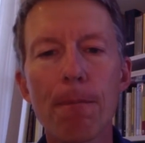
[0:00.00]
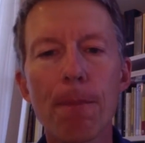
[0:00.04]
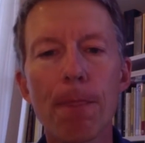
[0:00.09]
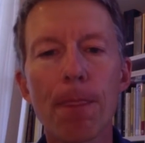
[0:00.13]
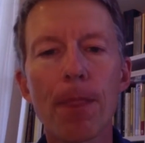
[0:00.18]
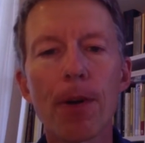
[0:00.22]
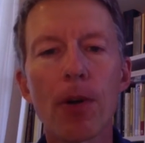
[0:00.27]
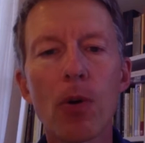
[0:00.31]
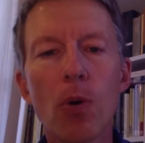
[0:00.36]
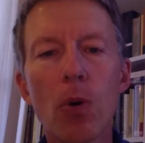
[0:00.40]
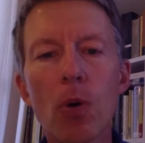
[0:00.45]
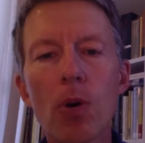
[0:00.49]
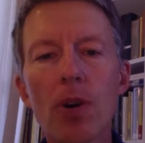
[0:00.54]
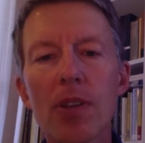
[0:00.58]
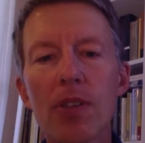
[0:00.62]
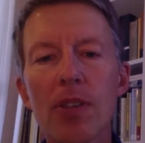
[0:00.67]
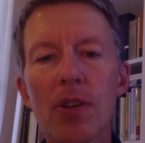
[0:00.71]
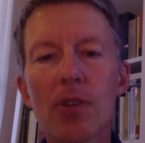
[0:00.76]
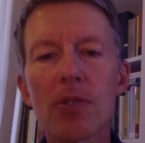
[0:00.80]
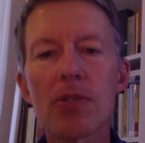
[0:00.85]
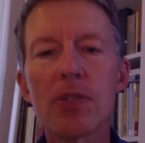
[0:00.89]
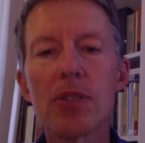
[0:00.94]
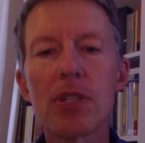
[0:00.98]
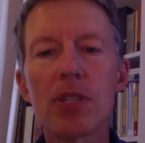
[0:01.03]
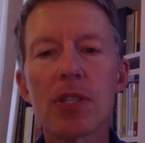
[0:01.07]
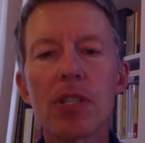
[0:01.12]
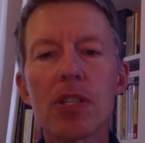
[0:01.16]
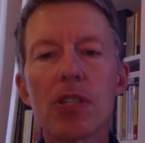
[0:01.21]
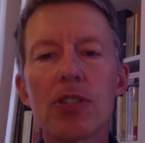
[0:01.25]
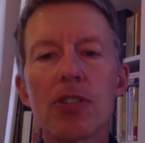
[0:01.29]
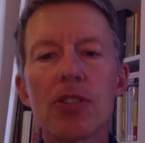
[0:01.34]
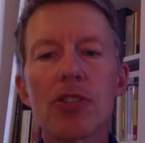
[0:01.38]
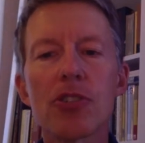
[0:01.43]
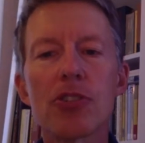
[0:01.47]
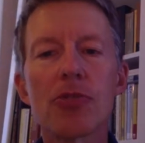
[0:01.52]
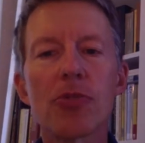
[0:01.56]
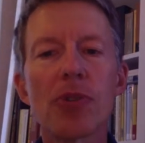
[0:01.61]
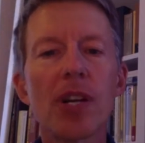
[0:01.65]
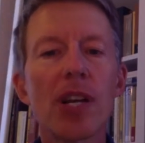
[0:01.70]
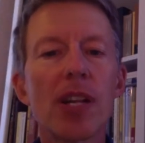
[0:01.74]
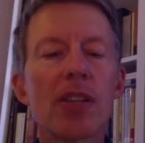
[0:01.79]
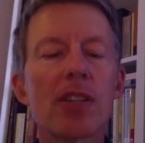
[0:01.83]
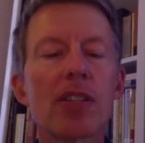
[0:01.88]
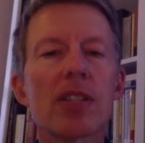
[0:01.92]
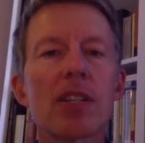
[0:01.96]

The court in those decisions treated the